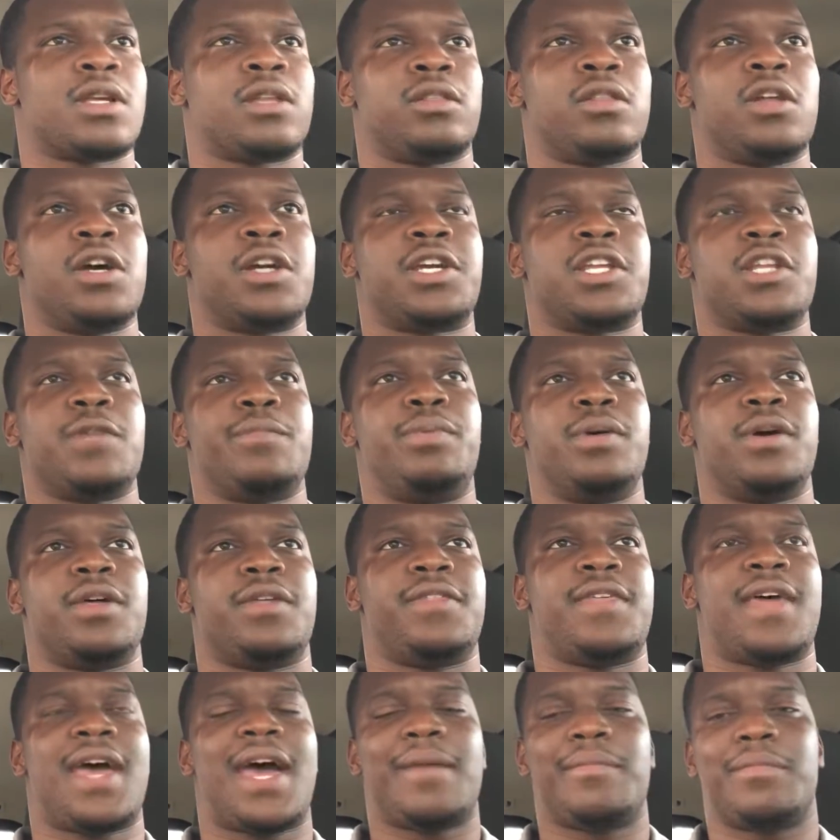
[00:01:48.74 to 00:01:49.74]
looking to
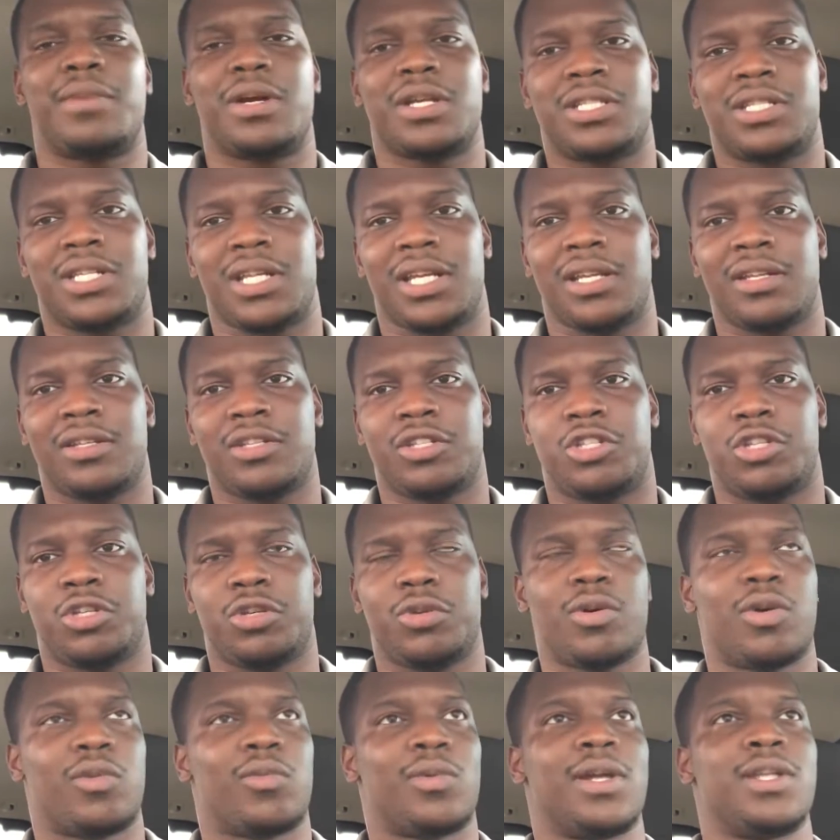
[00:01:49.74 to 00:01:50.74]
put that much
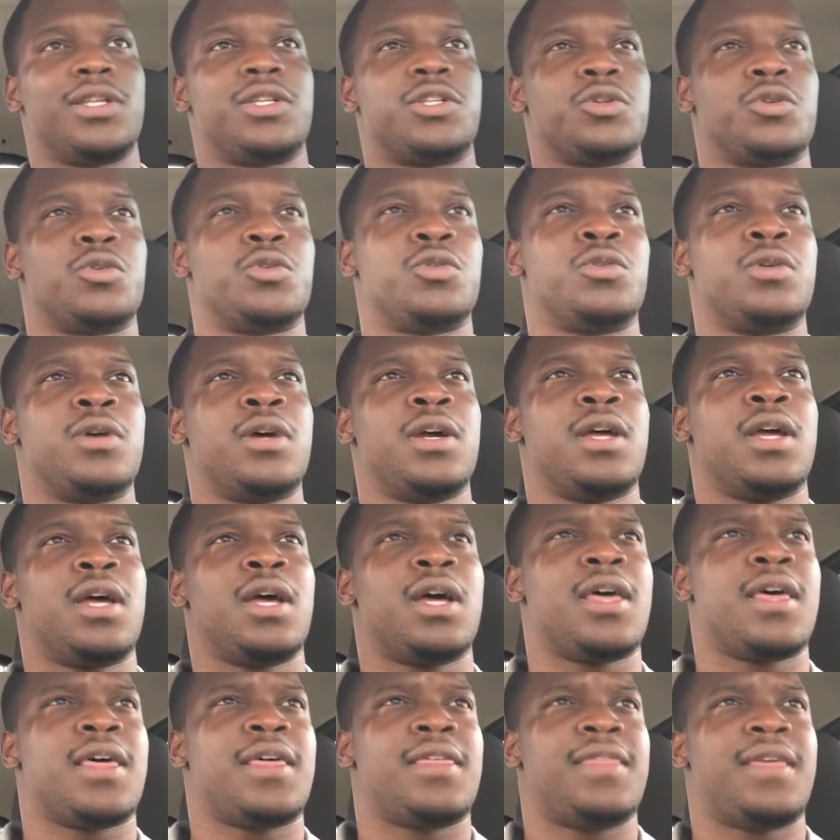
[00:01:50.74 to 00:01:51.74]
into a rental
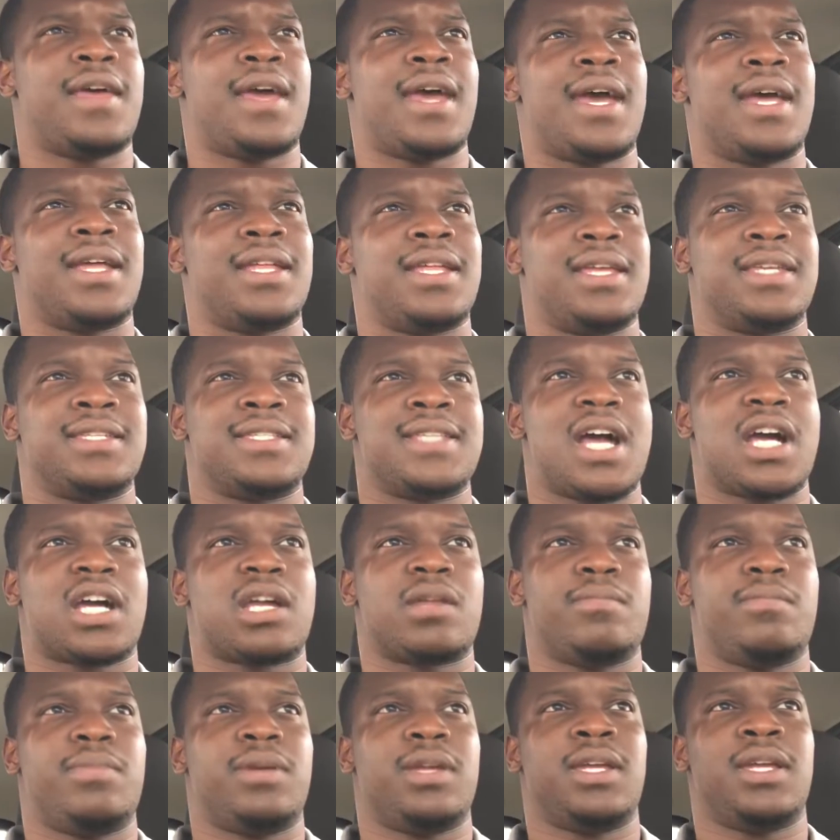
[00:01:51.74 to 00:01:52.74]
that is not
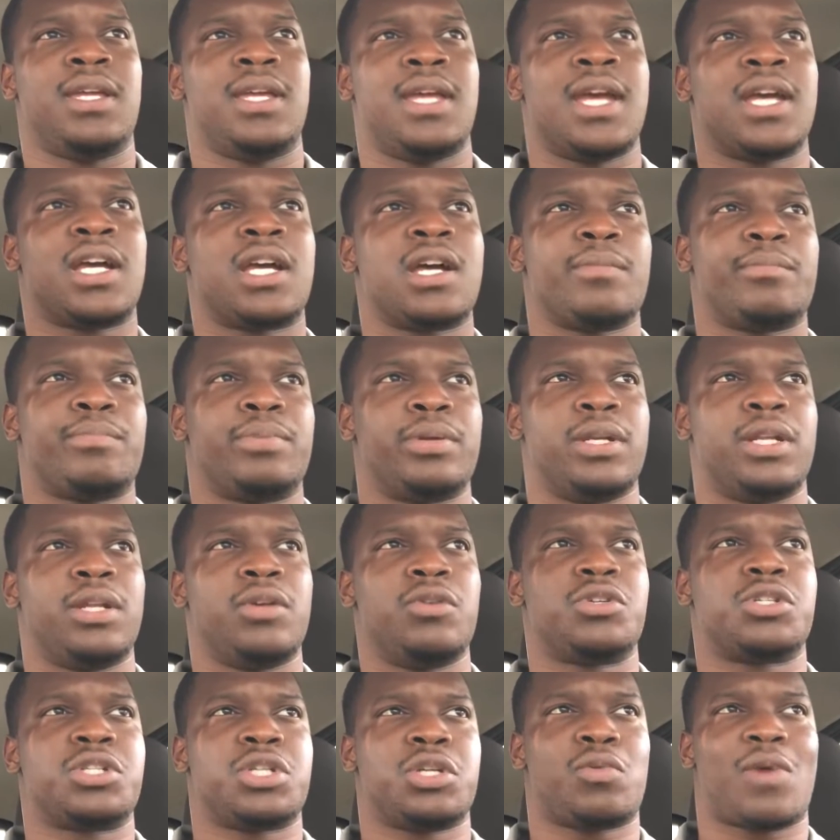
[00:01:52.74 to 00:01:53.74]
going to be income
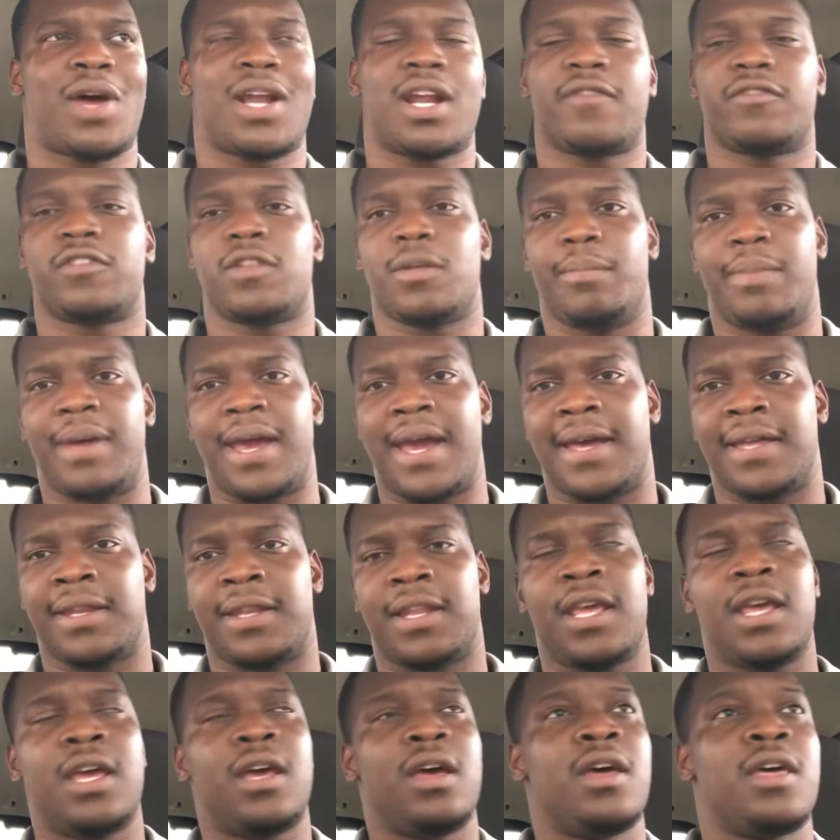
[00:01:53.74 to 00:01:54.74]
producing right off the bat.
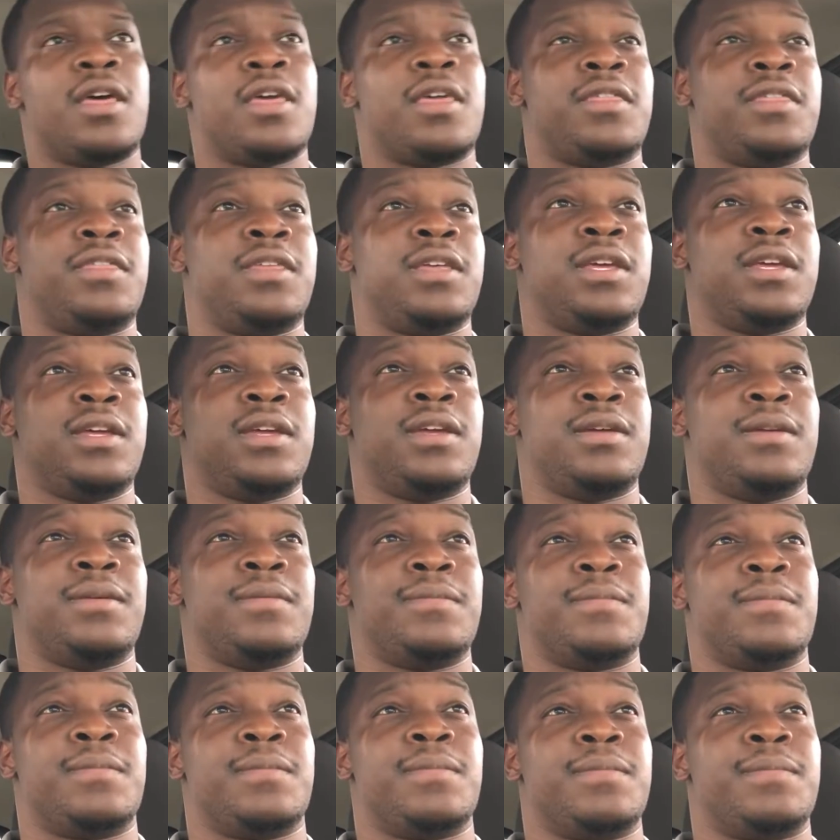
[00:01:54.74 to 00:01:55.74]
The
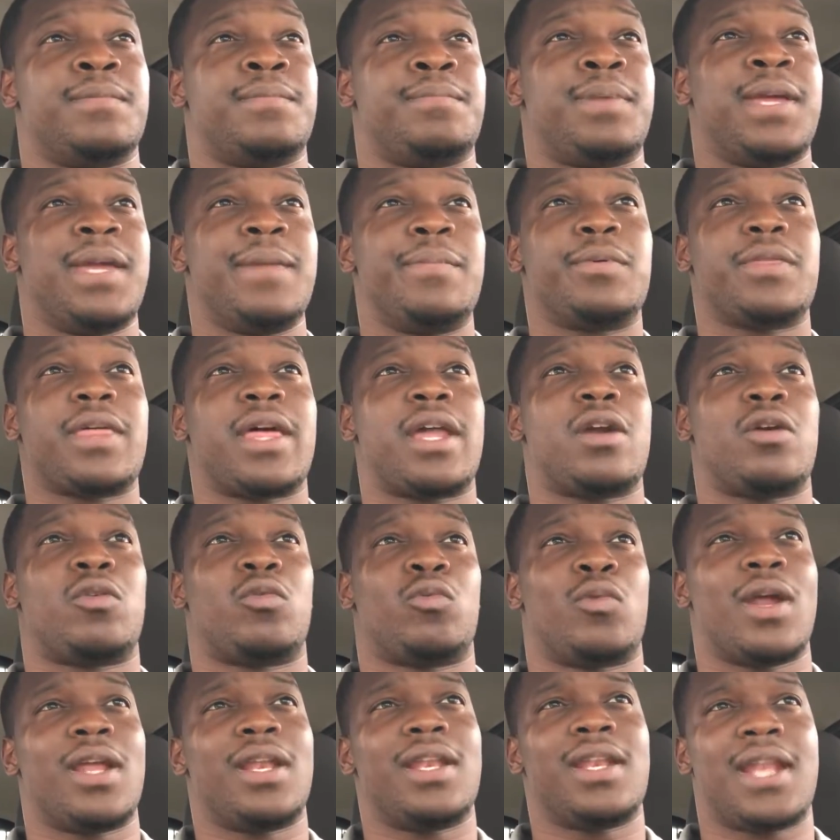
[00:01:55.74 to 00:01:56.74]
people that are
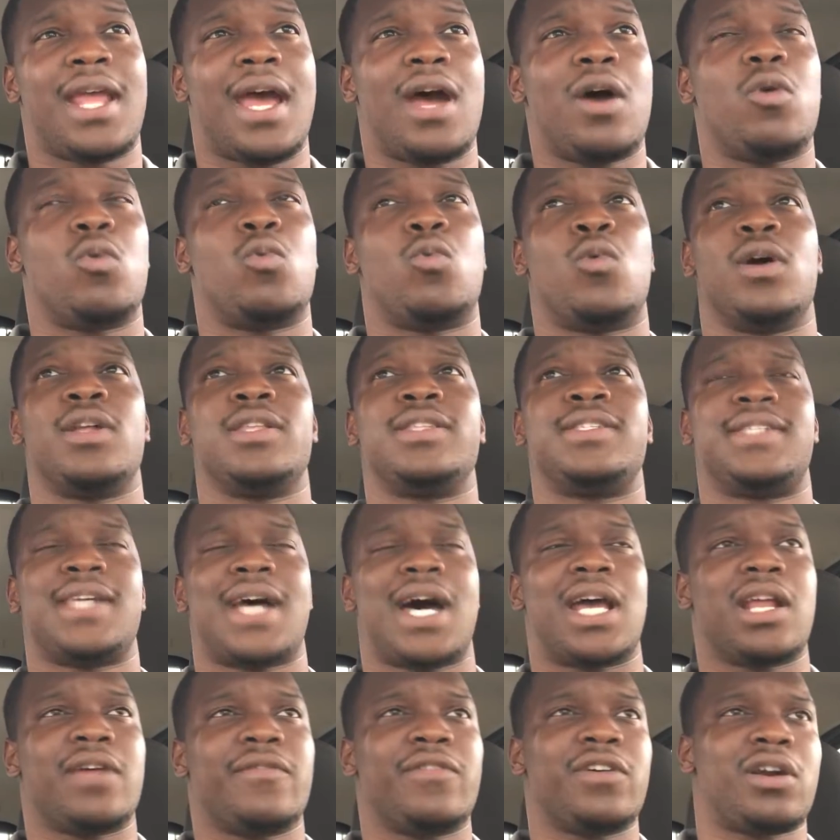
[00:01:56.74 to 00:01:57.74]
renting out one
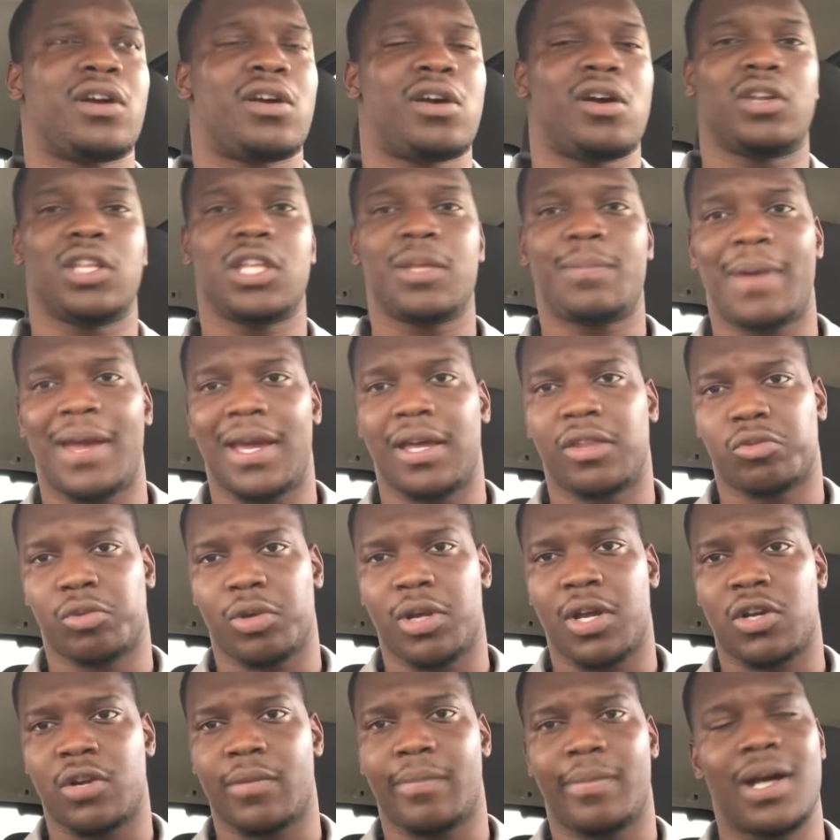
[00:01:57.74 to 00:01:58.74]
side of it are only paying
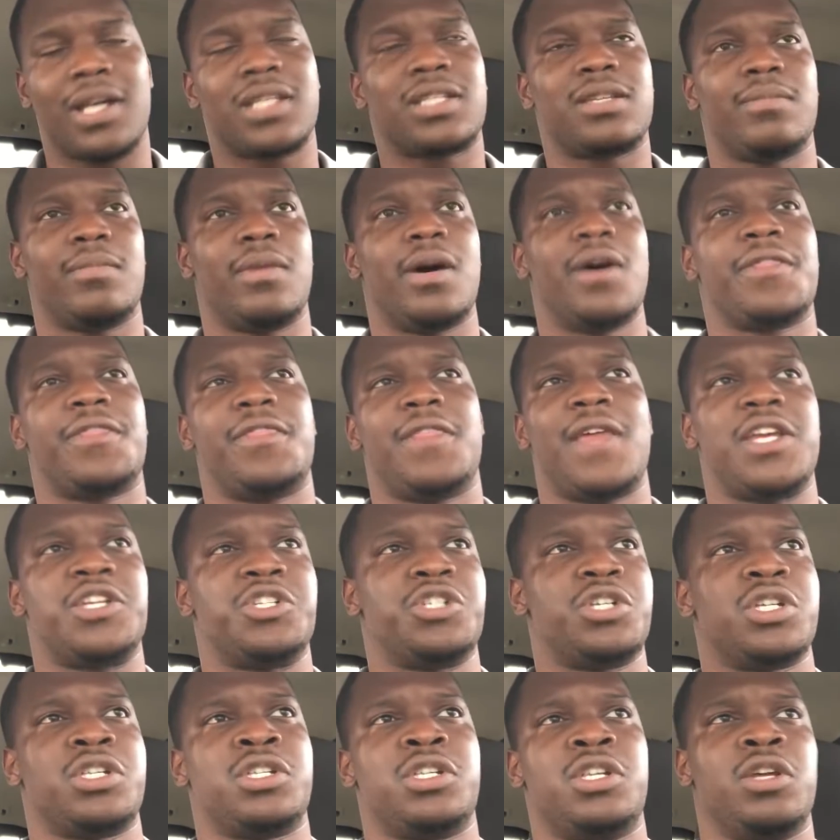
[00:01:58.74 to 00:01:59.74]
$300 a month, and
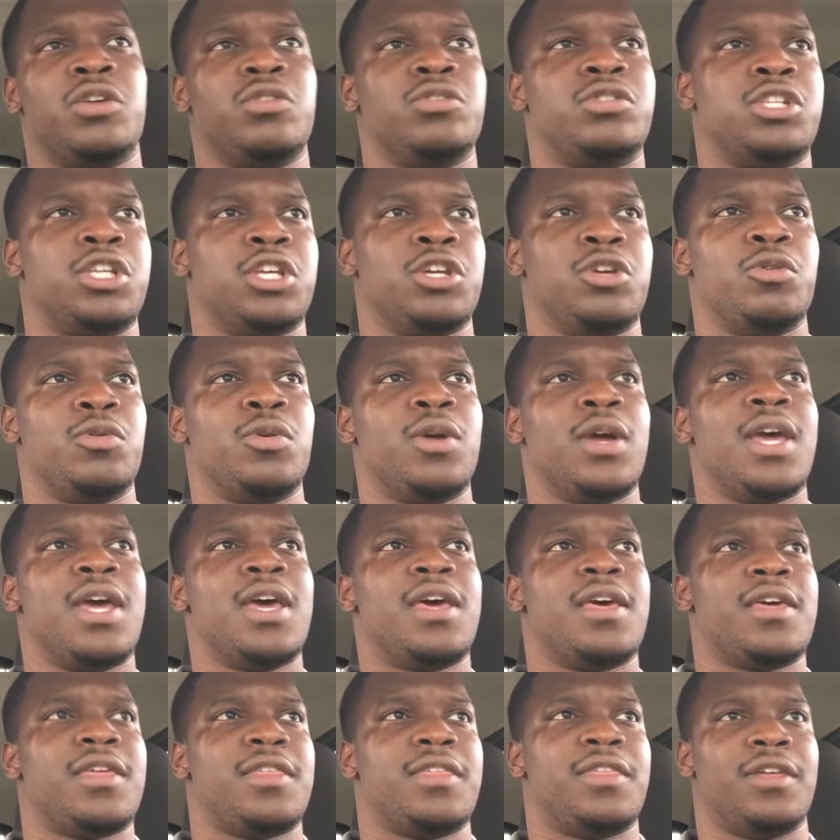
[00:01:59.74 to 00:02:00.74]
that's just due to
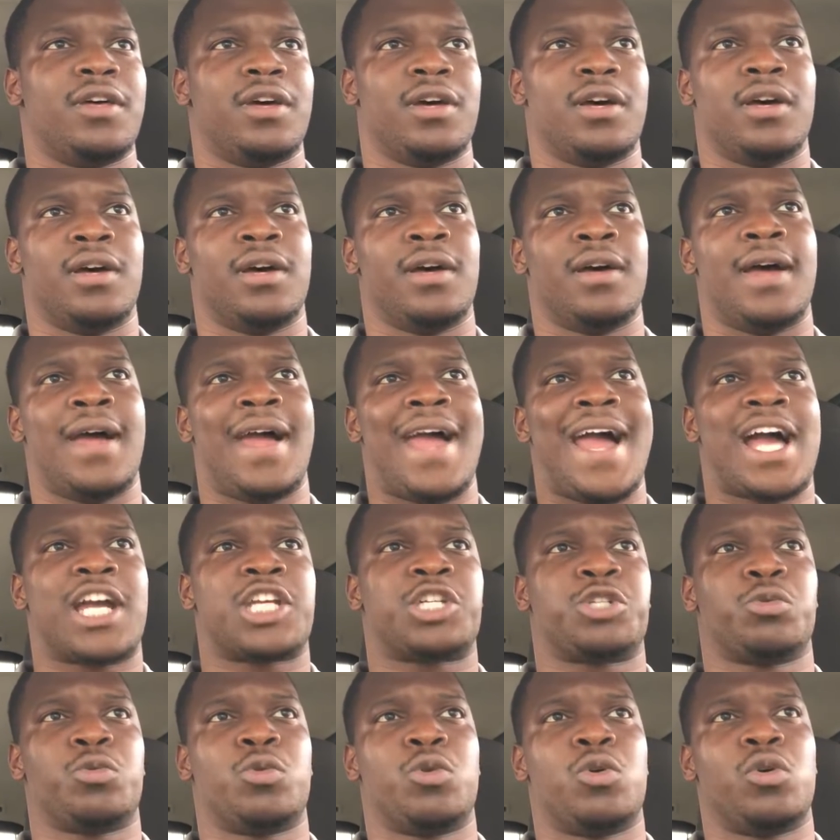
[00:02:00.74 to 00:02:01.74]
the
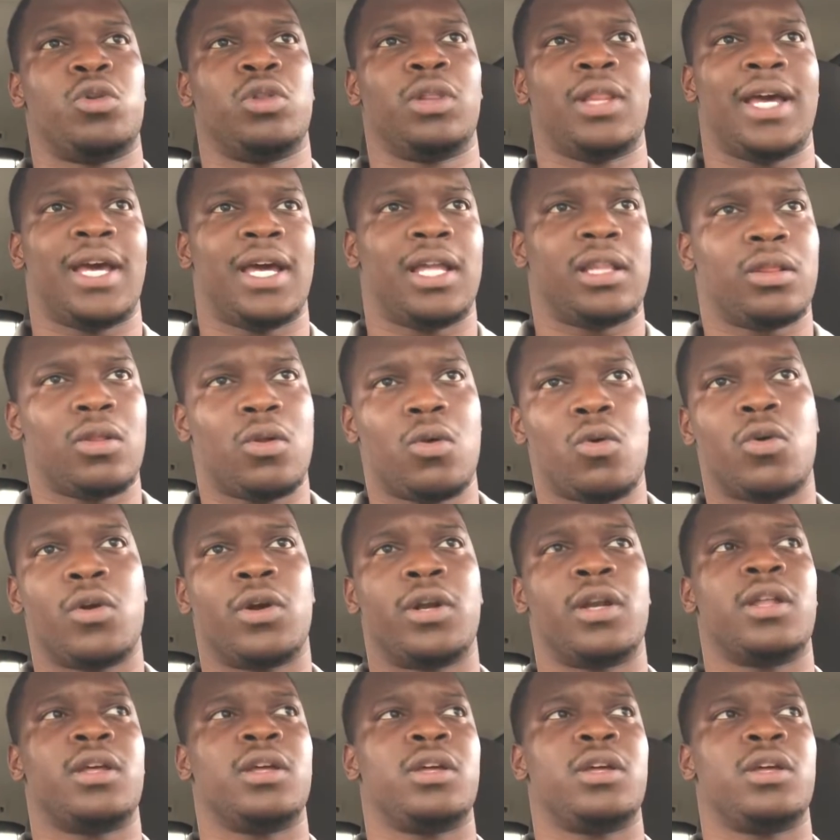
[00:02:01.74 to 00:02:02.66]
actual landlord